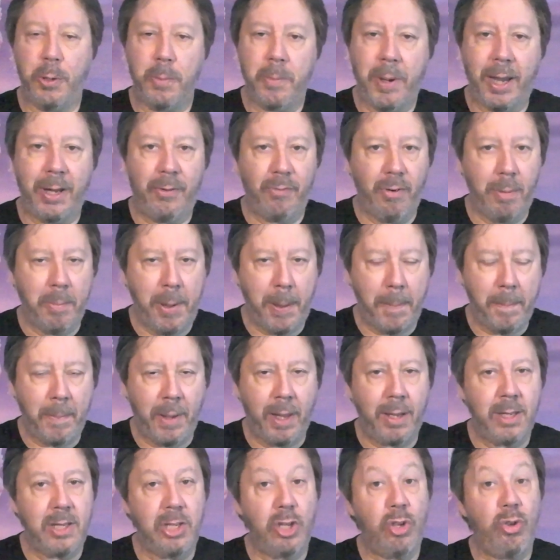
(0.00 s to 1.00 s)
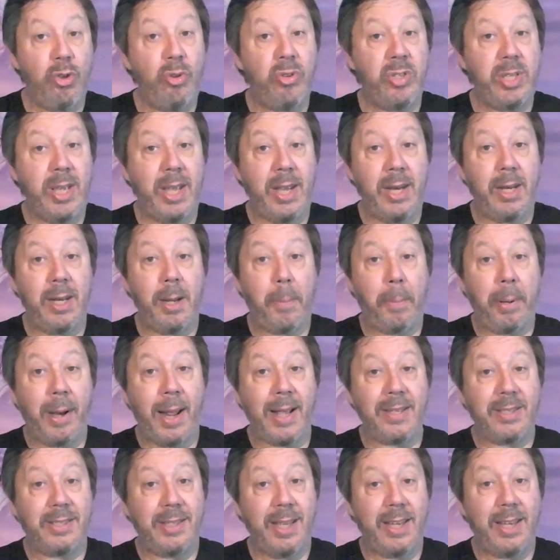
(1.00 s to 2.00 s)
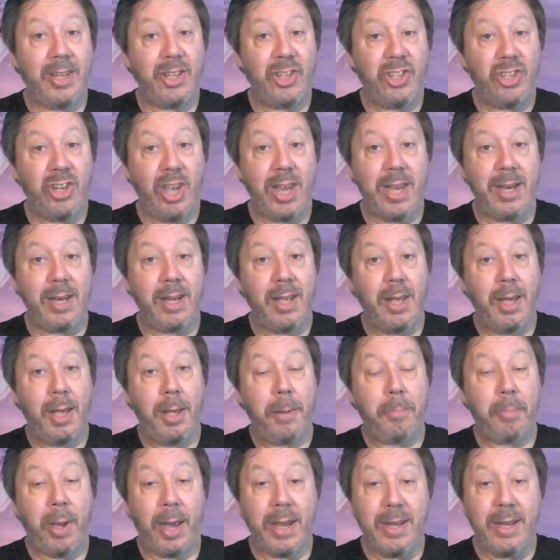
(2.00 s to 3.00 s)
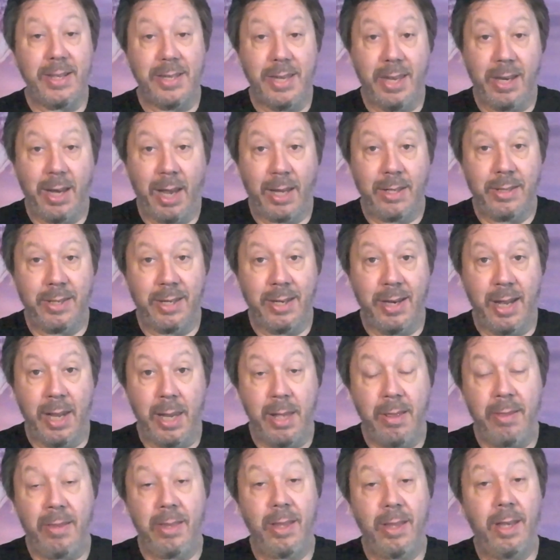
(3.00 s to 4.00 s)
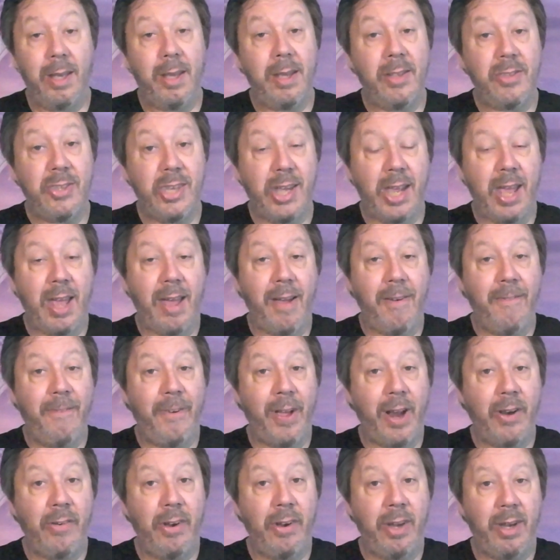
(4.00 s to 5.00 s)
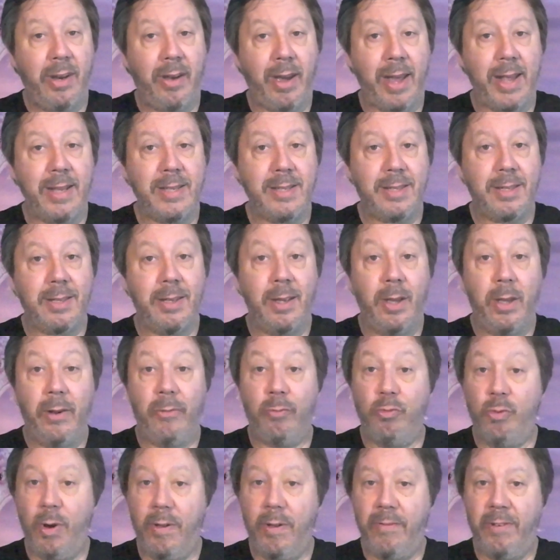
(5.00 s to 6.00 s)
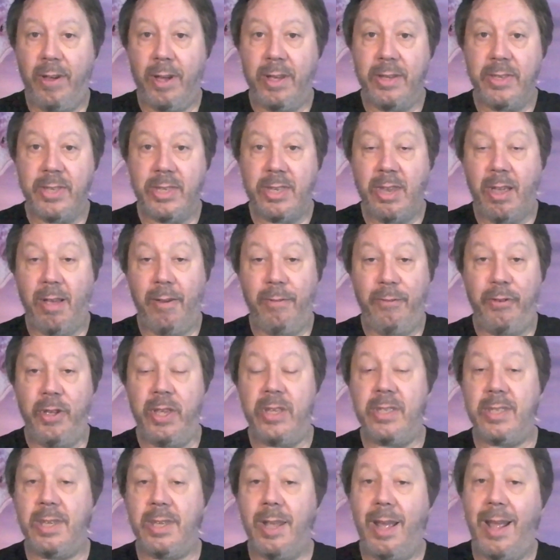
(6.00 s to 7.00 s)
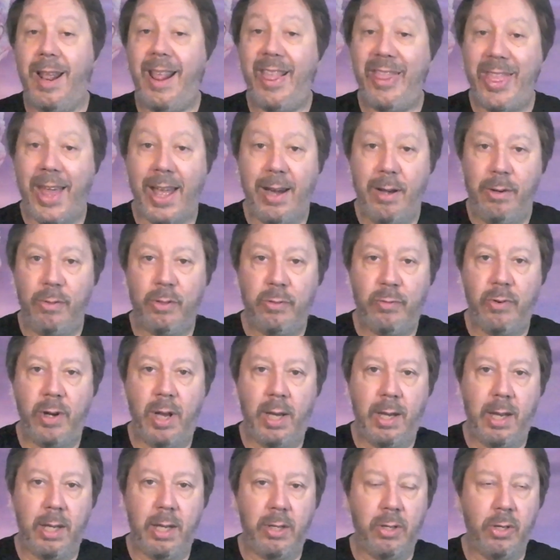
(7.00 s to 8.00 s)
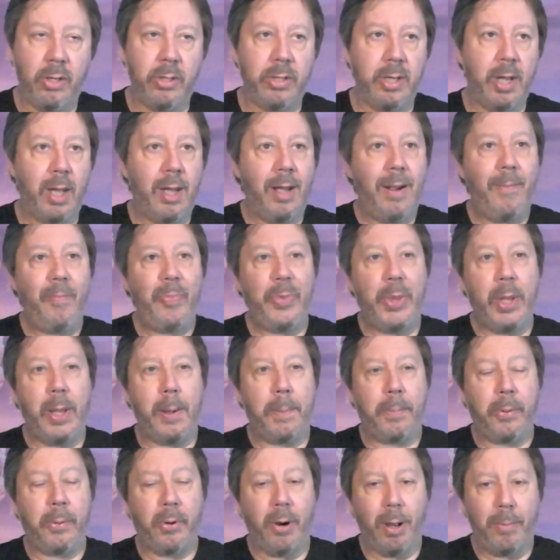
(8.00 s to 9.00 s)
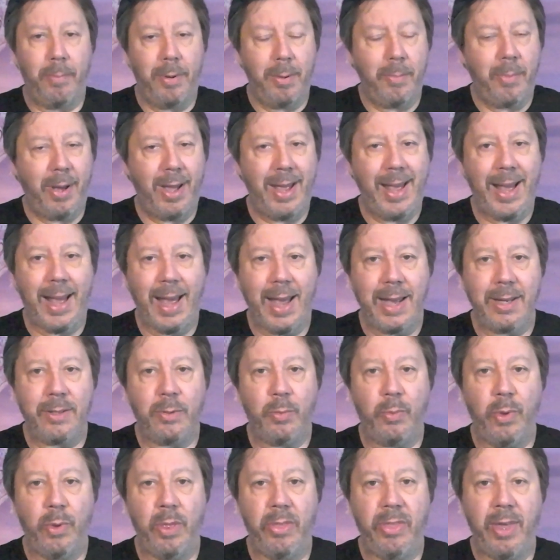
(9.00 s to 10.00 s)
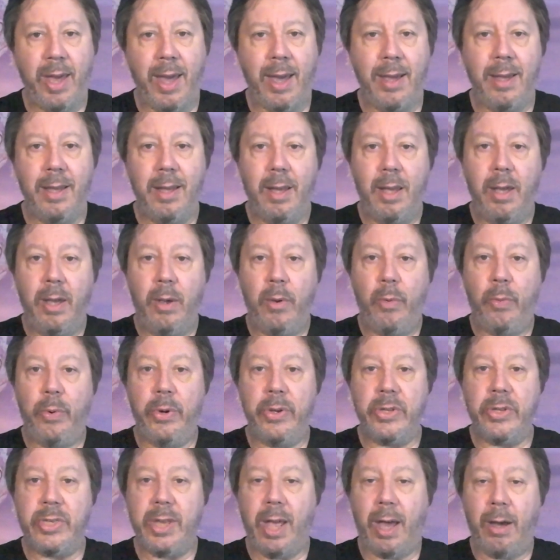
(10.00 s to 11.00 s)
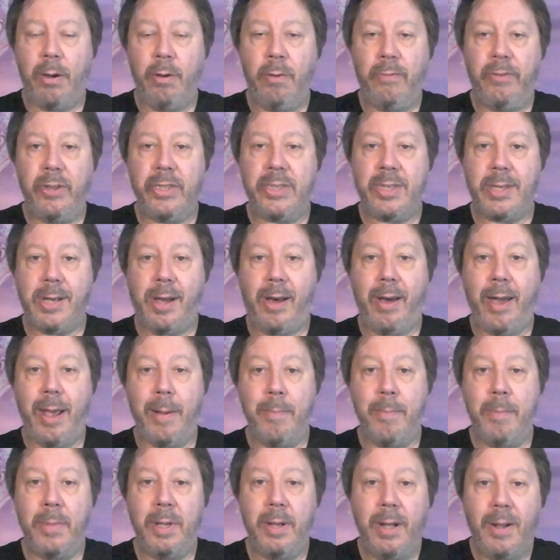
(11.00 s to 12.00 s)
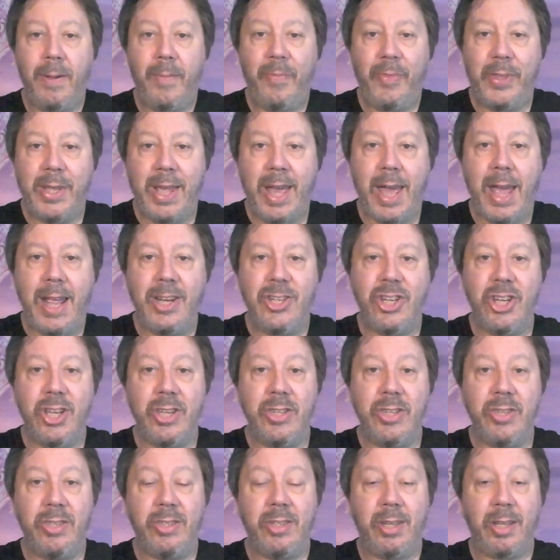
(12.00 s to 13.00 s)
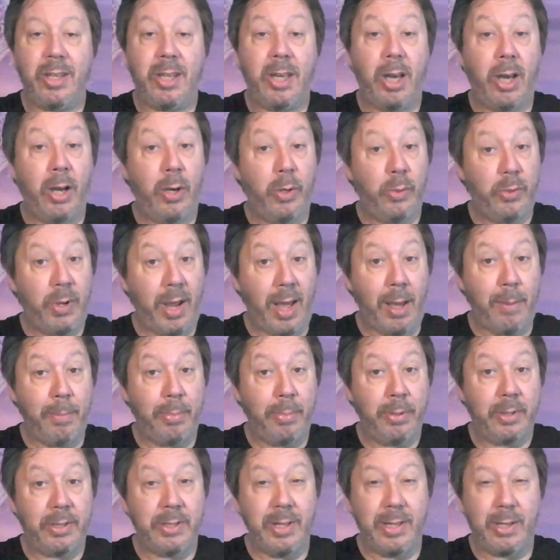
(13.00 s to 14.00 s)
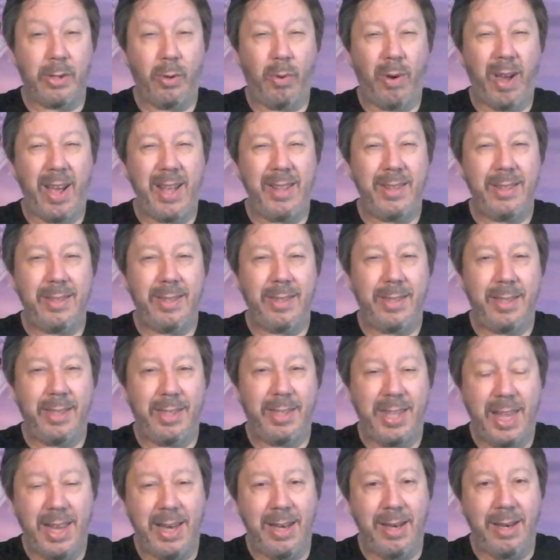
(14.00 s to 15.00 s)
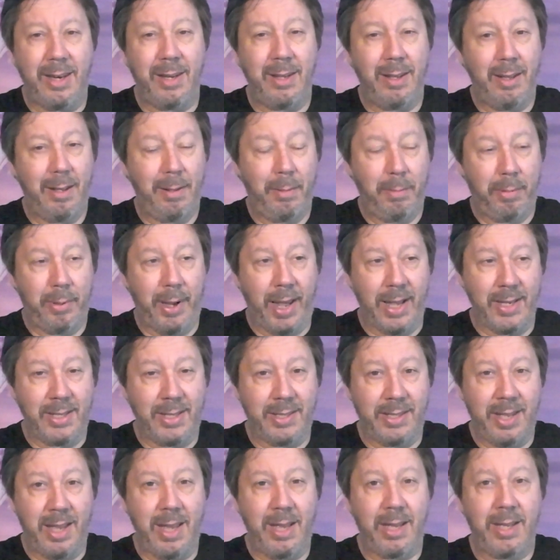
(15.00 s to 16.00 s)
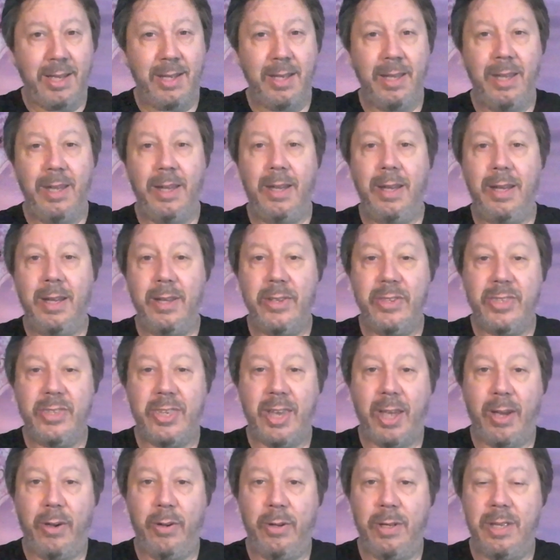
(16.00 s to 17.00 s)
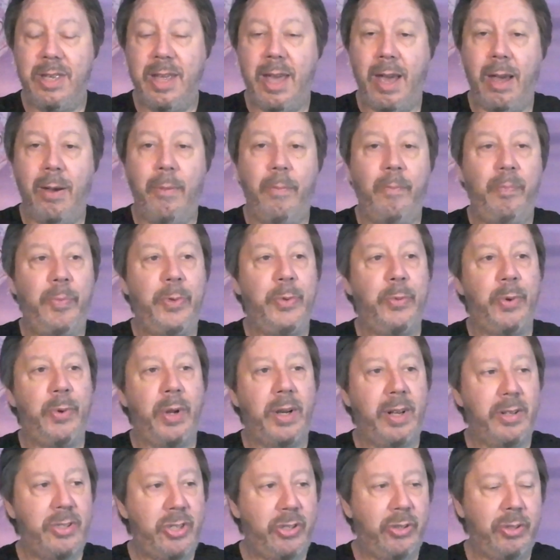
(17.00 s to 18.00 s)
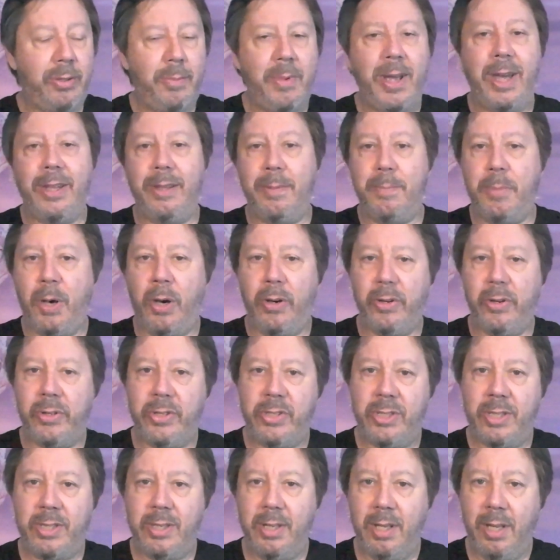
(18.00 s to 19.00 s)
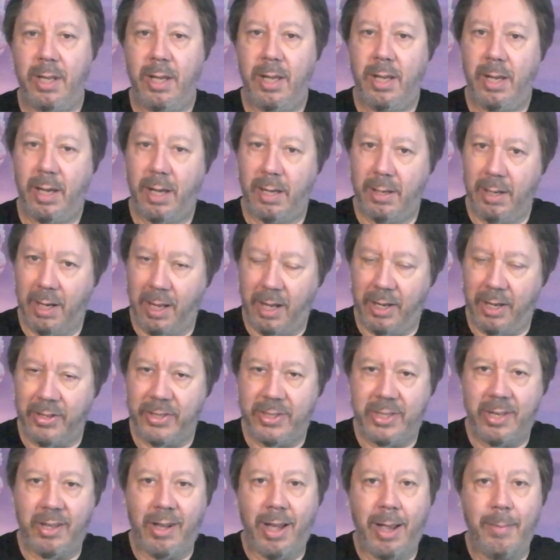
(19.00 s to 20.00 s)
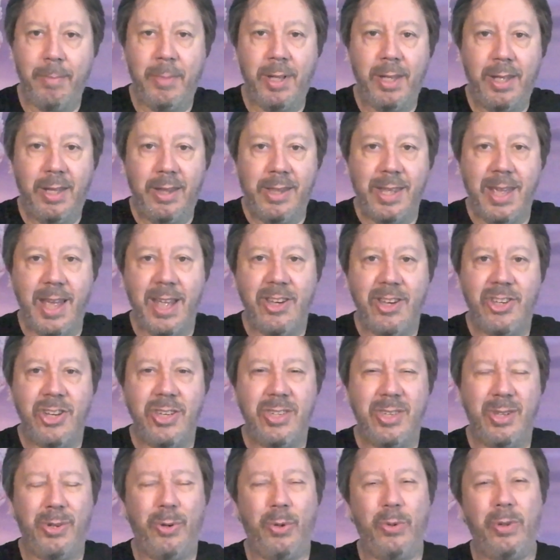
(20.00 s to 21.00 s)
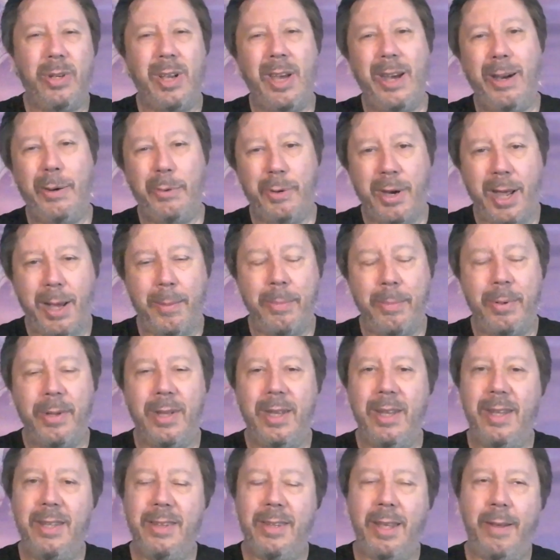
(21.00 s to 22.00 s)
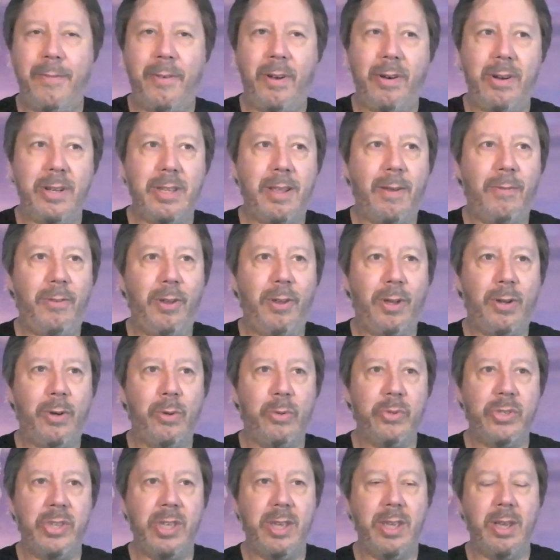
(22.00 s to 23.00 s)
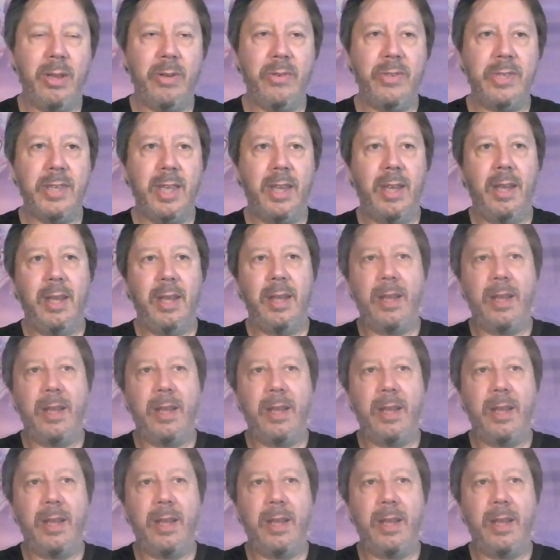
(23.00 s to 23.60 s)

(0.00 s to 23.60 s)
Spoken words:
you may remember, using plastic sheet painted underneath to get a very nice river surface. That looked really good. The problem I had with that was over time, the edges curled up because it's quite thin plastic. So yeah, when I took them out of the box last time, the edges had all curled up. They're very difficult to use.